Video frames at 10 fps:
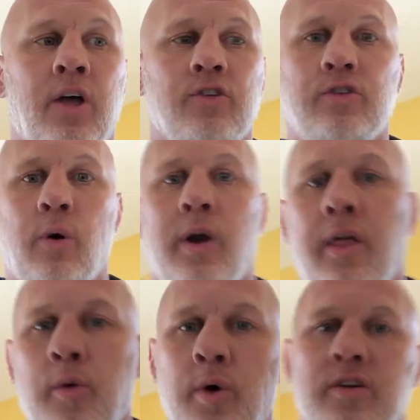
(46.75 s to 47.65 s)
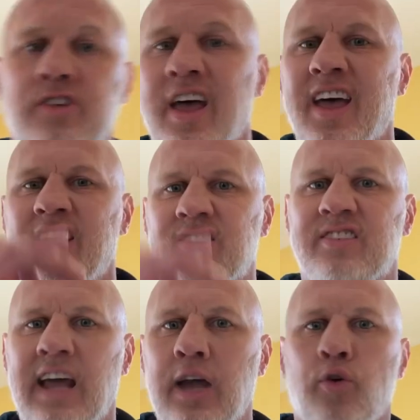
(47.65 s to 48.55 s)
So in other words,
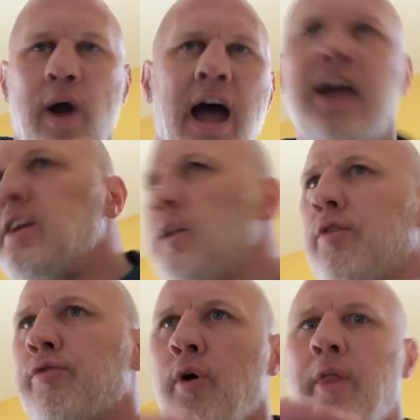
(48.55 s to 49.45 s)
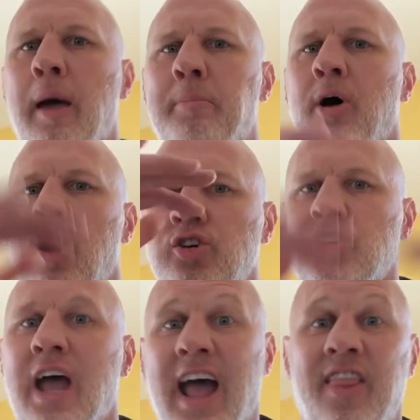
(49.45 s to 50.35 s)
stay grounded and throw that punch,
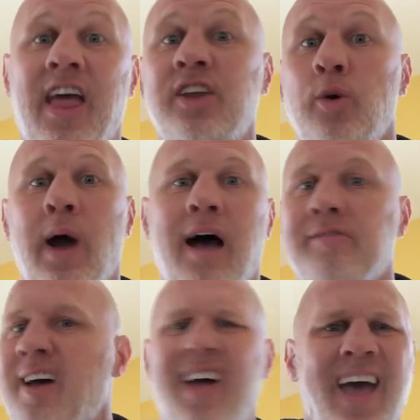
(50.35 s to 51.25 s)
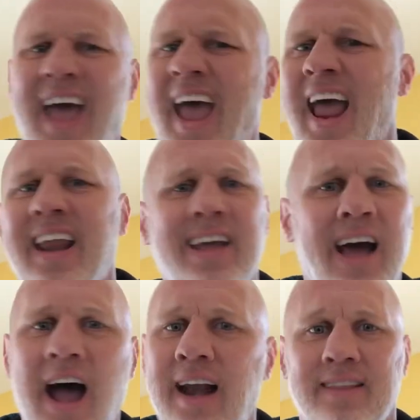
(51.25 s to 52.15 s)
and then you have any
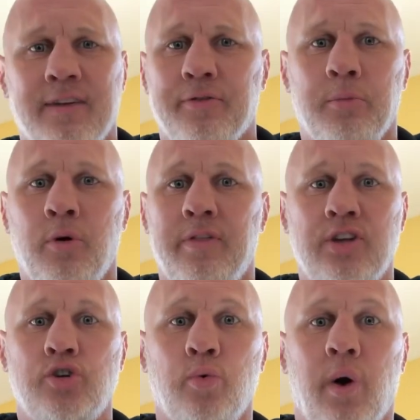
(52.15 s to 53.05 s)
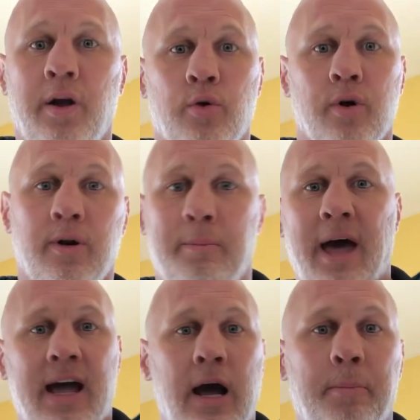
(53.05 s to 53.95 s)
kind of different move that you want in order to
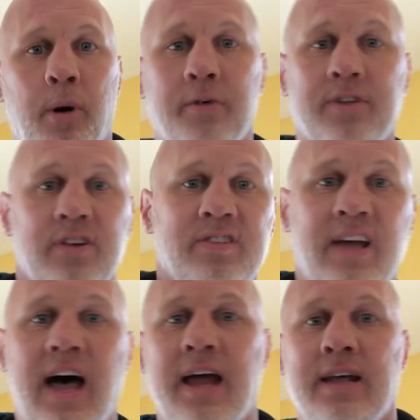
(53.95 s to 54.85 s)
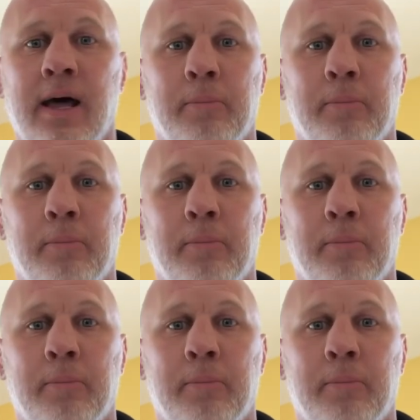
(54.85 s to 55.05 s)
back up off to the side,